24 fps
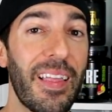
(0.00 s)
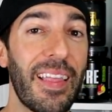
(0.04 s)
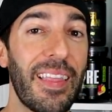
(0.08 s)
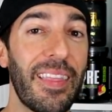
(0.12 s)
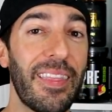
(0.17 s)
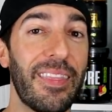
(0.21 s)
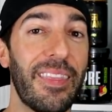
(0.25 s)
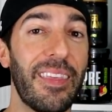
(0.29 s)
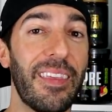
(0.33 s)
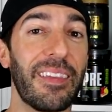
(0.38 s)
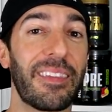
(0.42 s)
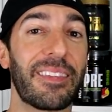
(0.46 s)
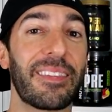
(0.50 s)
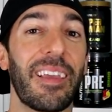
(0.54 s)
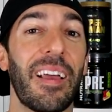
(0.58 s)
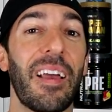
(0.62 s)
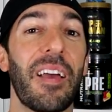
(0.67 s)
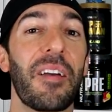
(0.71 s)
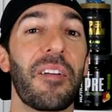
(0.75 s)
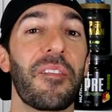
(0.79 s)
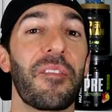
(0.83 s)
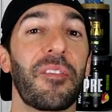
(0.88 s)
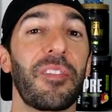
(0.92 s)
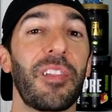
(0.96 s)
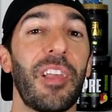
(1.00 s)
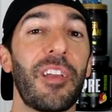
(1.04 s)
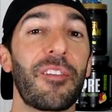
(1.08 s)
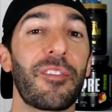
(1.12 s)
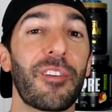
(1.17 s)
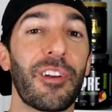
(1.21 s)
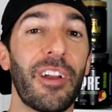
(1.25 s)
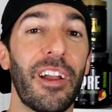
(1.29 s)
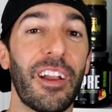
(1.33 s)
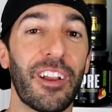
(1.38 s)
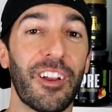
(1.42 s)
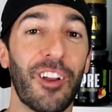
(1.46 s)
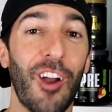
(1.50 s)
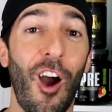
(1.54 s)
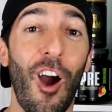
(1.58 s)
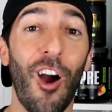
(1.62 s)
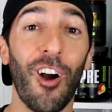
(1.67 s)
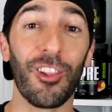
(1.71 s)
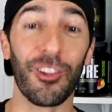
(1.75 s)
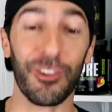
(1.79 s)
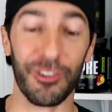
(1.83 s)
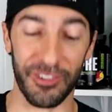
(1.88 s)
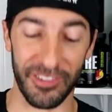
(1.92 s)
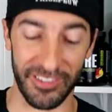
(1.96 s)
this flavor and
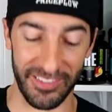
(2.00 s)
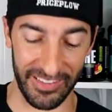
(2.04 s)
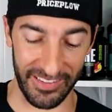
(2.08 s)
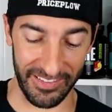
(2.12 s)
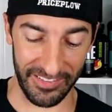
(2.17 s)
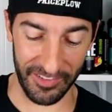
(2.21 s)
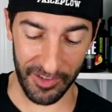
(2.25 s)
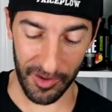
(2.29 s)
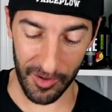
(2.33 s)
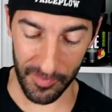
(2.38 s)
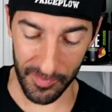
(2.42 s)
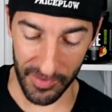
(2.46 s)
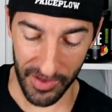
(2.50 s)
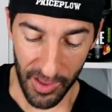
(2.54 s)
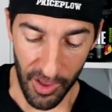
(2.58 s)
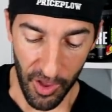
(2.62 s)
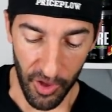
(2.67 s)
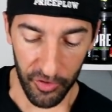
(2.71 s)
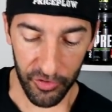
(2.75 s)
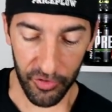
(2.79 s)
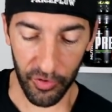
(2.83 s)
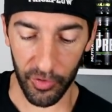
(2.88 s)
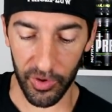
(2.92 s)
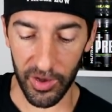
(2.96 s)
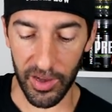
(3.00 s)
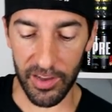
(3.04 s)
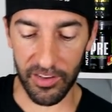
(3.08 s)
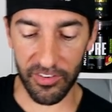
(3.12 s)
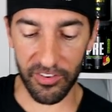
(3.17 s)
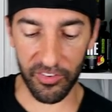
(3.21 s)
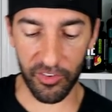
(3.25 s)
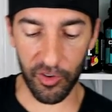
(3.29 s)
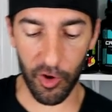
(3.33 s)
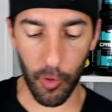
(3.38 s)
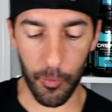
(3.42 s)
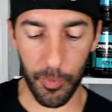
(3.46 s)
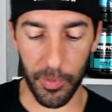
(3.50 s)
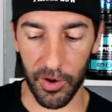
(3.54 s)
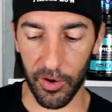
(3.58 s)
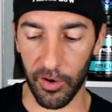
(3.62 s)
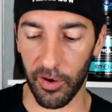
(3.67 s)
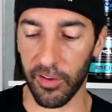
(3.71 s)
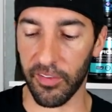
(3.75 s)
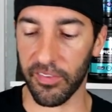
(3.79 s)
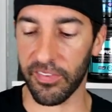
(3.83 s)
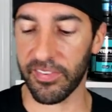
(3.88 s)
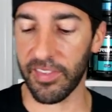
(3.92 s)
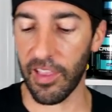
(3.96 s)
color system. So each scoop here
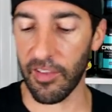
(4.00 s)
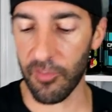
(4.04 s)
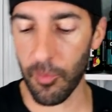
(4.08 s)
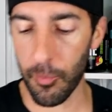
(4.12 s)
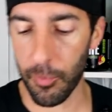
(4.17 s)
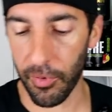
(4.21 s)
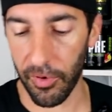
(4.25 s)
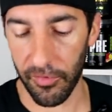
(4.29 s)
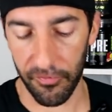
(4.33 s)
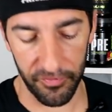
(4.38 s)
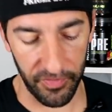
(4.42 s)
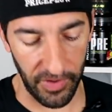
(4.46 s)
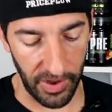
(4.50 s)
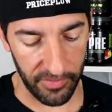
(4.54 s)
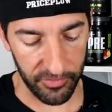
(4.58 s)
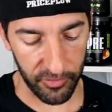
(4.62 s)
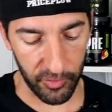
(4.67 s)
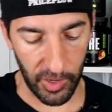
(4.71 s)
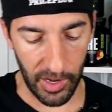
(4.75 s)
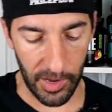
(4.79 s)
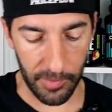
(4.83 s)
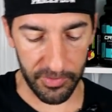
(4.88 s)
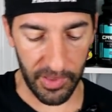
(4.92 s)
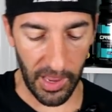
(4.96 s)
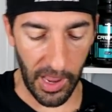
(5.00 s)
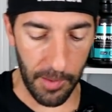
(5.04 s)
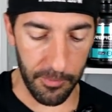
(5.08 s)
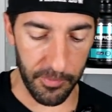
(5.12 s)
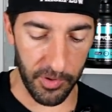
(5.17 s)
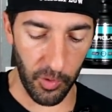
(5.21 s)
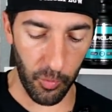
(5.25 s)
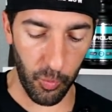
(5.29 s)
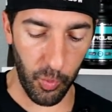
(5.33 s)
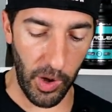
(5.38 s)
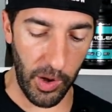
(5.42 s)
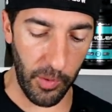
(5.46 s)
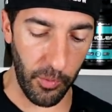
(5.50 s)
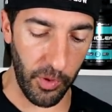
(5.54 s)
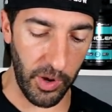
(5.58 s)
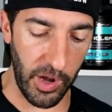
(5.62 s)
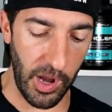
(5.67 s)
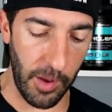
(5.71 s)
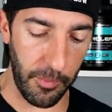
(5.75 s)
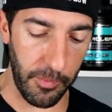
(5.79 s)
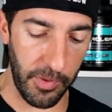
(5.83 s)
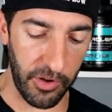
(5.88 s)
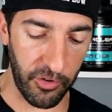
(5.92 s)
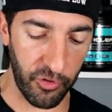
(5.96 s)
is 7.5 grams. I'm gonna weigh one
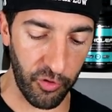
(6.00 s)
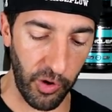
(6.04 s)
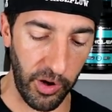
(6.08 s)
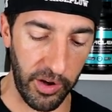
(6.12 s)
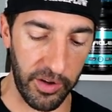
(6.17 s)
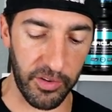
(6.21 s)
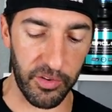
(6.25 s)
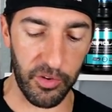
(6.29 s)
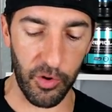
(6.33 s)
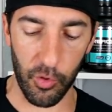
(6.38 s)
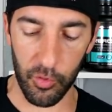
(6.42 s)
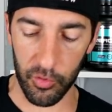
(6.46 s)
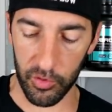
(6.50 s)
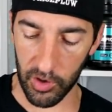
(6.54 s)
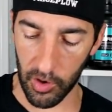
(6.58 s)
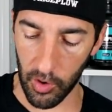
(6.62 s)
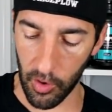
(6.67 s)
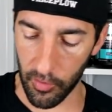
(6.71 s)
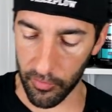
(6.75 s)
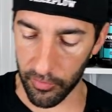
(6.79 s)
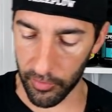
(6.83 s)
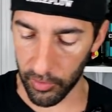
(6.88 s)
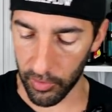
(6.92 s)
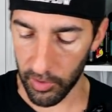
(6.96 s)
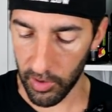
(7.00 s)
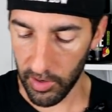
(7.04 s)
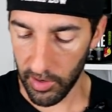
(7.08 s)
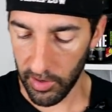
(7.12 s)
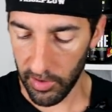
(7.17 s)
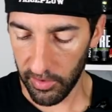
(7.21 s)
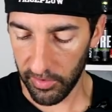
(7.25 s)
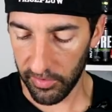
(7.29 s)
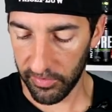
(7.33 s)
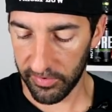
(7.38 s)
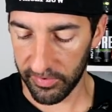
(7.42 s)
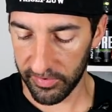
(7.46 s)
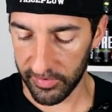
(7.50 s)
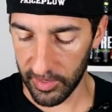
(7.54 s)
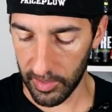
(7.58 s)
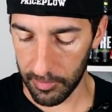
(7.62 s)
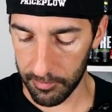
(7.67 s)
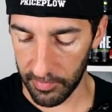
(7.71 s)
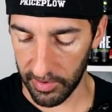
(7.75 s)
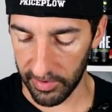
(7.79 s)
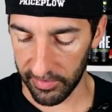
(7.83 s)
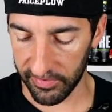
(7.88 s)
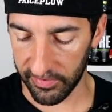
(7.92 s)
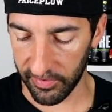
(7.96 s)
out, make sure I don't overstim
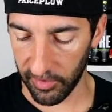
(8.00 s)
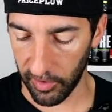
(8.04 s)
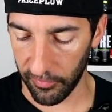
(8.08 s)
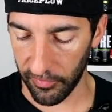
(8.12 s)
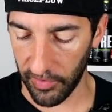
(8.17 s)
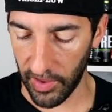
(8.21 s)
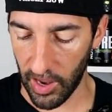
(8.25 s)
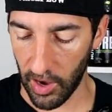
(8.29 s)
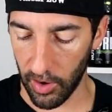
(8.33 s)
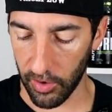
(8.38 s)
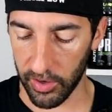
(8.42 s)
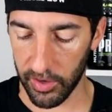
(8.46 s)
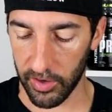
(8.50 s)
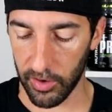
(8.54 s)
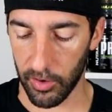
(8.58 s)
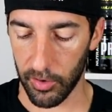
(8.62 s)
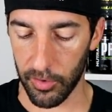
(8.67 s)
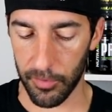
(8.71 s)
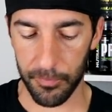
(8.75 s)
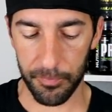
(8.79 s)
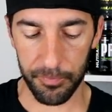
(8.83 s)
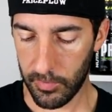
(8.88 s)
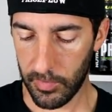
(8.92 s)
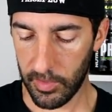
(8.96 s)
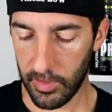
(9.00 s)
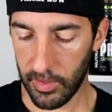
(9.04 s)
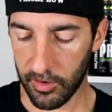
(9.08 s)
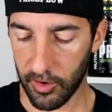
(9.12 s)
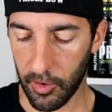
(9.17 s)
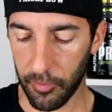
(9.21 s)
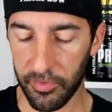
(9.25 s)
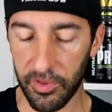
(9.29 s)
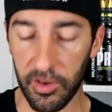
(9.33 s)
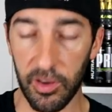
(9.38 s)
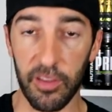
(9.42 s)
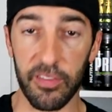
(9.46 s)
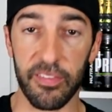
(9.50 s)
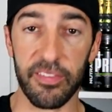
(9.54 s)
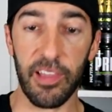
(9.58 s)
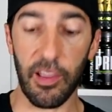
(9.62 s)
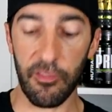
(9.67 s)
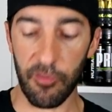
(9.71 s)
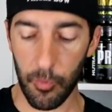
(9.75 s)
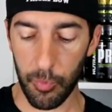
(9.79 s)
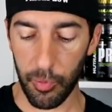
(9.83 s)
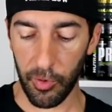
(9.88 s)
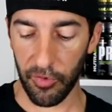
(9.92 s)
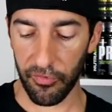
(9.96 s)
myself out here. It comes in at
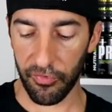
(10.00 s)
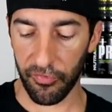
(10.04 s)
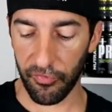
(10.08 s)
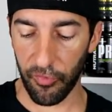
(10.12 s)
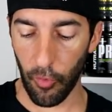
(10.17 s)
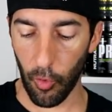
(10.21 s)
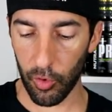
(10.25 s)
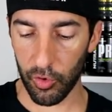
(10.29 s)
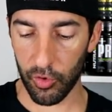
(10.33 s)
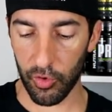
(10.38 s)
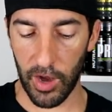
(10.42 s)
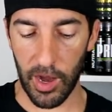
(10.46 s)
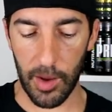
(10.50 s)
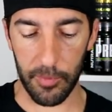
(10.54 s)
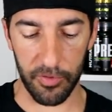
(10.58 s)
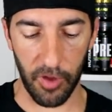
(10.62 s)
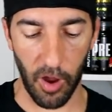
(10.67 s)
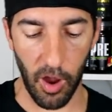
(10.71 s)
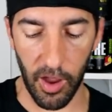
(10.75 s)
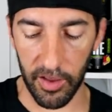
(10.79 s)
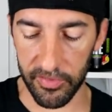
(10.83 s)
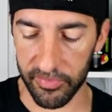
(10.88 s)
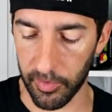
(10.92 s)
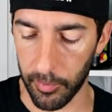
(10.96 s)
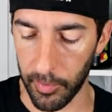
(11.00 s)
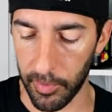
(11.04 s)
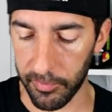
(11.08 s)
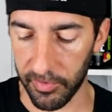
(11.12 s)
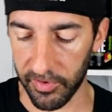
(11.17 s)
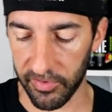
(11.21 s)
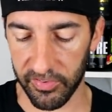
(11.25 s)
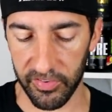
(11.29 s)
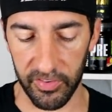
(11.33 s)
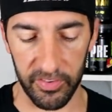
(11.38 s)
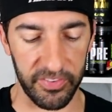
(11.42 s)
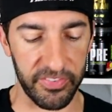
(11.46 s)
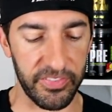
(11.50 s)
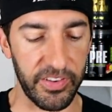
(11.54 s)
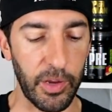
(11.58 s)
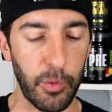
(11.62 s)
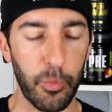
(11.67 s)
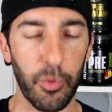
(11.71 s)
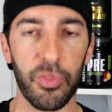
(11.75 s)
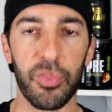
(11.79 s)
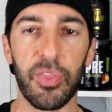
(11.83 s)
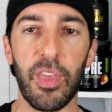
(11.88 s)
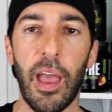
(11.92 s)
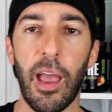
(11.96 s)
7.4 grams, awesome. I'm just gonna stick
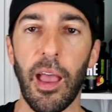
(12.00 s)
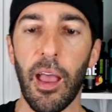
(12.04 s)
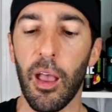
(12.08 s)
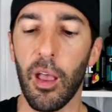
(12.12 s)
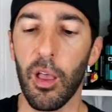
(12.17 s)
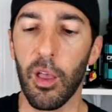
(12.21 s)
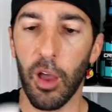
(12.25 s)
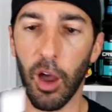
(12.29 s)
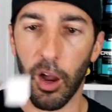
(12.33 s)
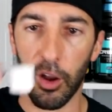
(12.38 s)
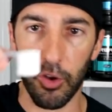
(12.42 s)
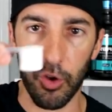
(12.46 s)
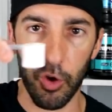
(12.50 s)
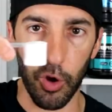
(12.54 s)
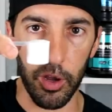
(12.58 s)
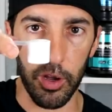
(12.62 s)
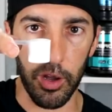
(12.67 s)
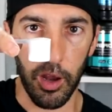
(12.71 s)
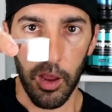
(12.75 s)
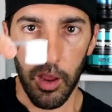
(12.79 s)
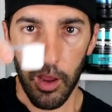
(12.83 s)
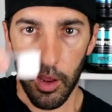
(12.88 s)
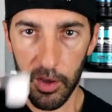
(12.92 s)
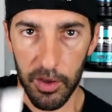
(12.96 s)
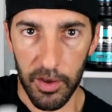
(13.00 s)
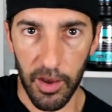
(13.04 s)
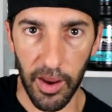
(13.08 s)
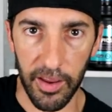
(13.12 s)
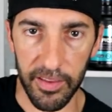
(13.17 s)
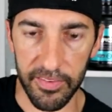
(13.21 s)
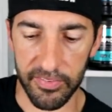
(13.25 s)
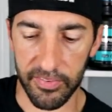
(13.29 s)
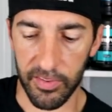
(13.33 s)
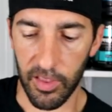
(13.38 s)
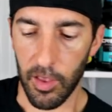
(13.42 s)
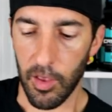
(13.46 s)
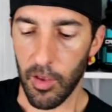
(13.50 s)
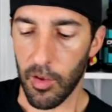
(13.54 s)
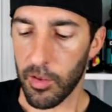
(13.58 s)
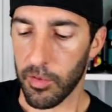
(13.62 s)
with that. A good, nice,